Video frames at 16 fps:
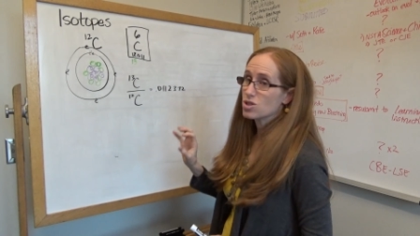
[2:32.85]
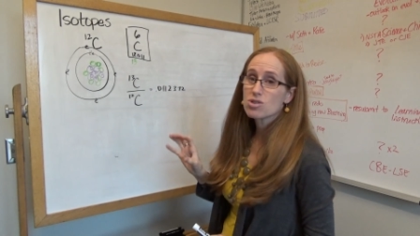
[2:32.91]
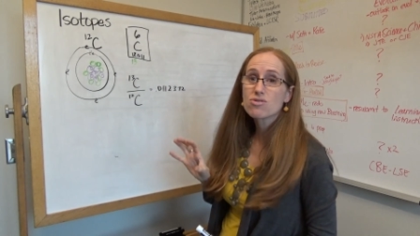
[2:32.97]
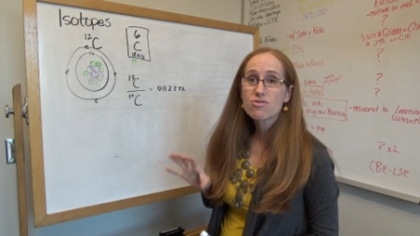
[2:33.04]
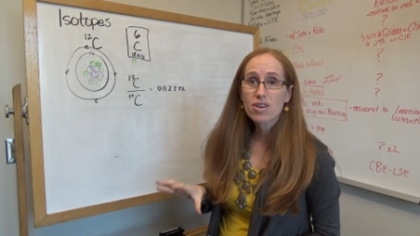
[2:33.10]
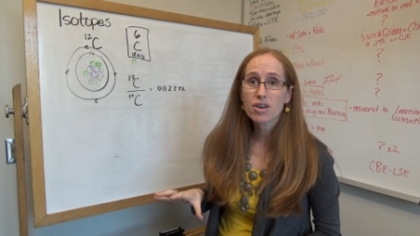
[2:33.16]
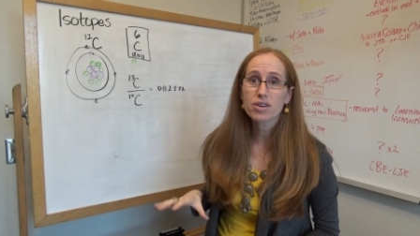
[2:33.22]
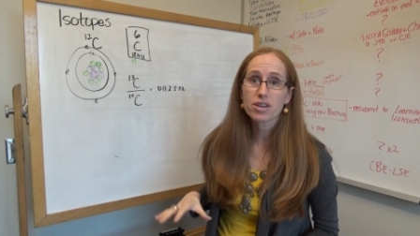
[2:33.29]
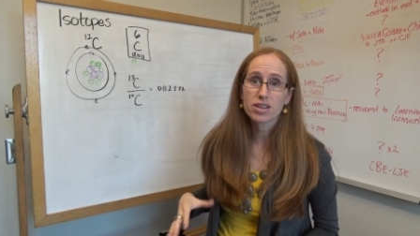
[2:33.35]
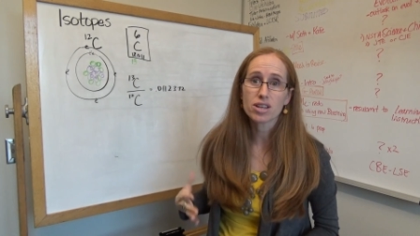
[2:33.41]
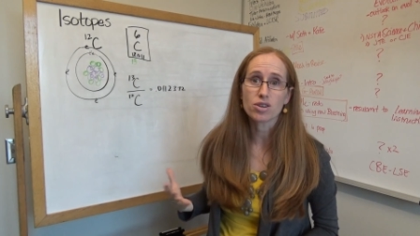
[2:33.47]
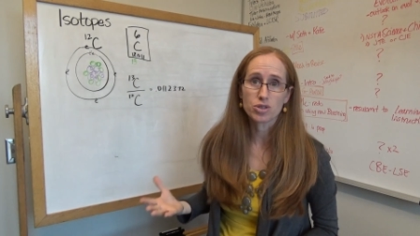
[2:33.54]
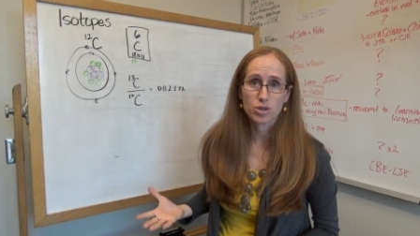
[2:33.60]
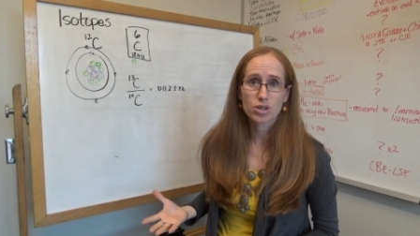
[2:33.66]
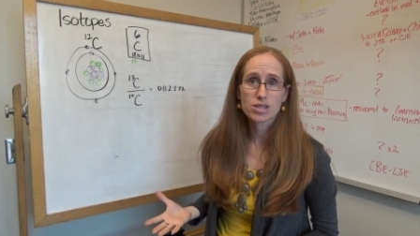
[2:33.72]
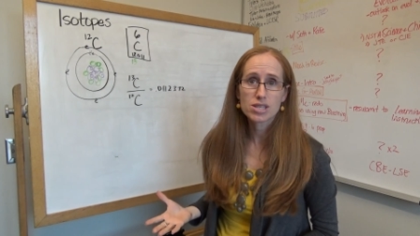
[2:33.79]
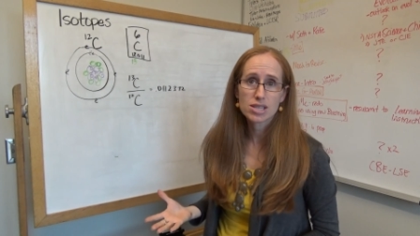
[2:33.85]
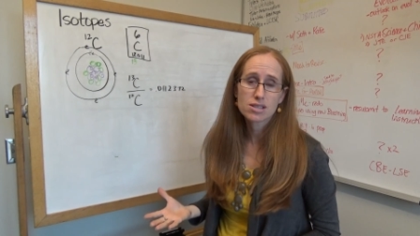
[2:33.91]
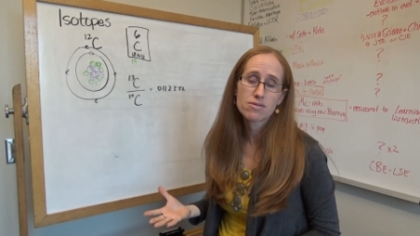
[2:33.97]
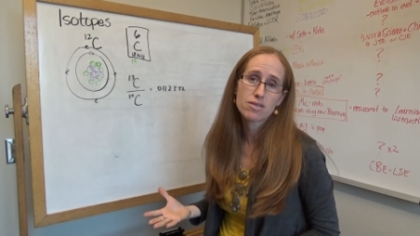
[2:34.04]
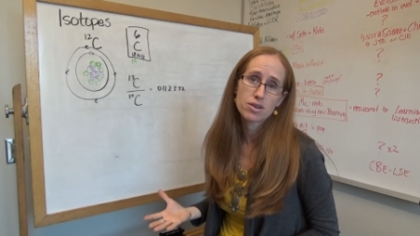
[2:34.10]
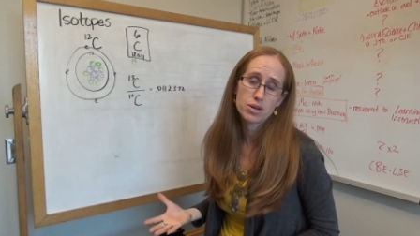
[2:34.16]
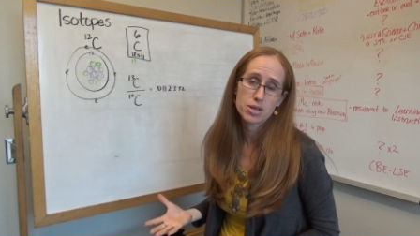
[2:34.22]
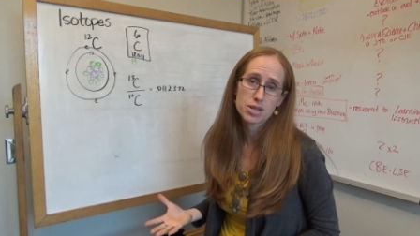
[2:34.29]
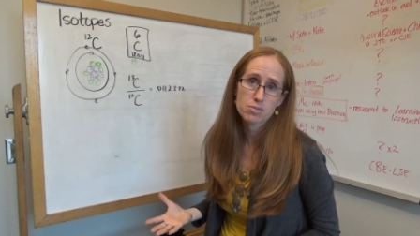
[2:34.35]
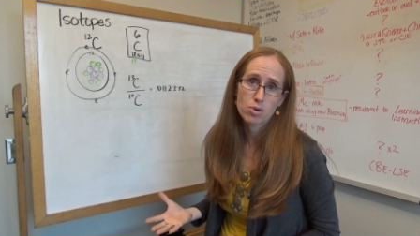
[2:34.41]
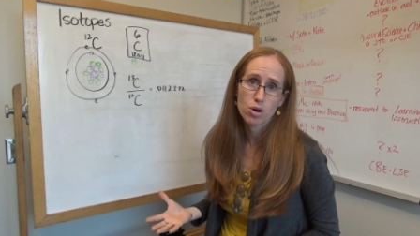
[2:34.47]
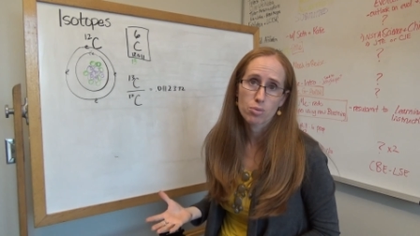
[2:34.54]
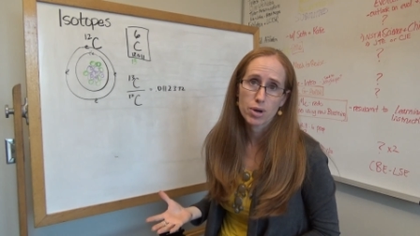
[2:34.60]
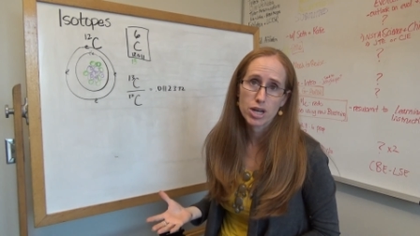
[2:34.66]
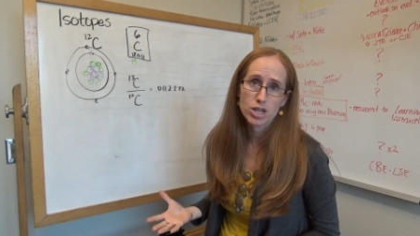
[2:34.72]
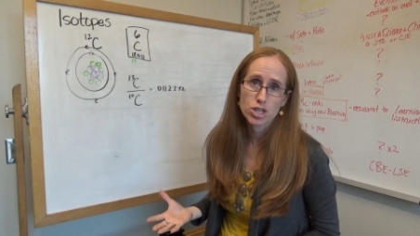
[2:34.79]
So there's very little. You can see it's a very
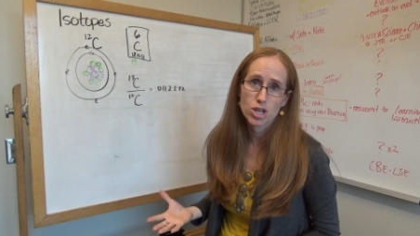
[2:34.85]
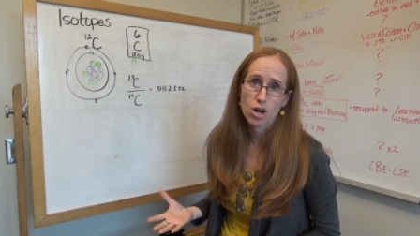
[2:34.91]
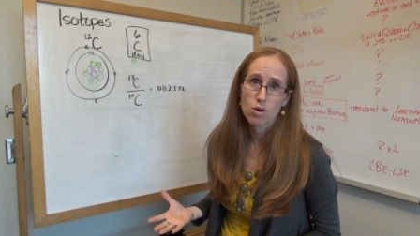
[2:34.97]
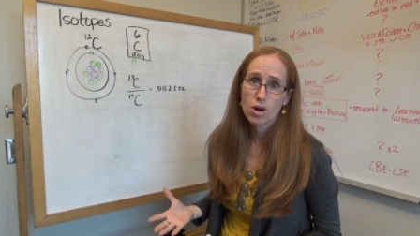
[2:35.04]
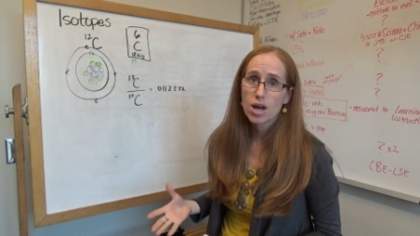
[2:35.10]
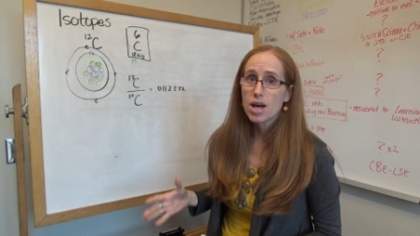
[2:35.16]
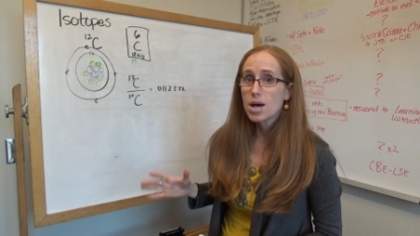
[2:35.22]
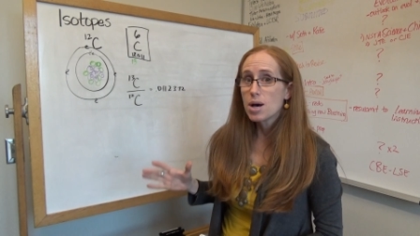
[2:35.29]
small ratio.